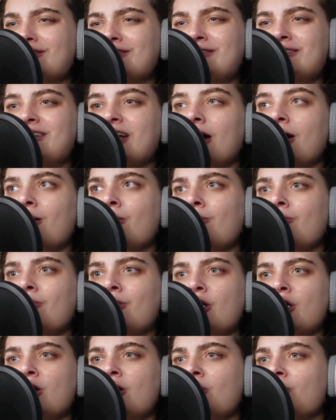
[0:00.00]
dumb
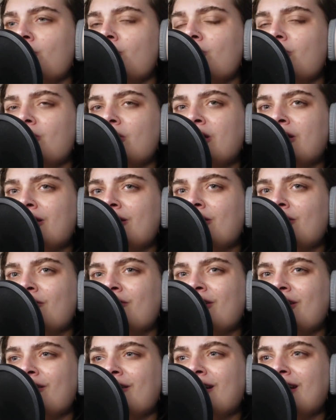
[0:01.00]
or,
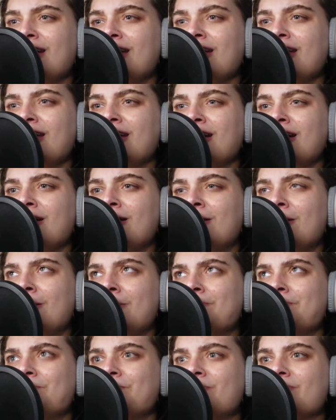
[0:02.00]
very
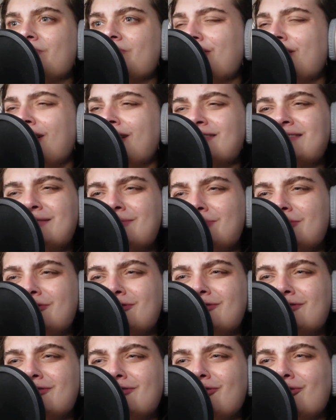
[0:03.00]
plausible
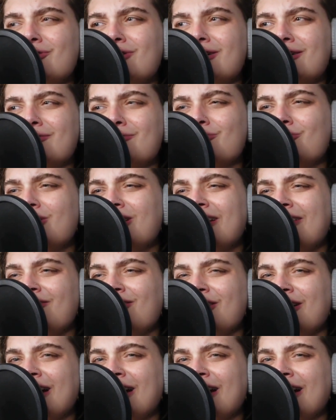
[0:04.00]
or whatever.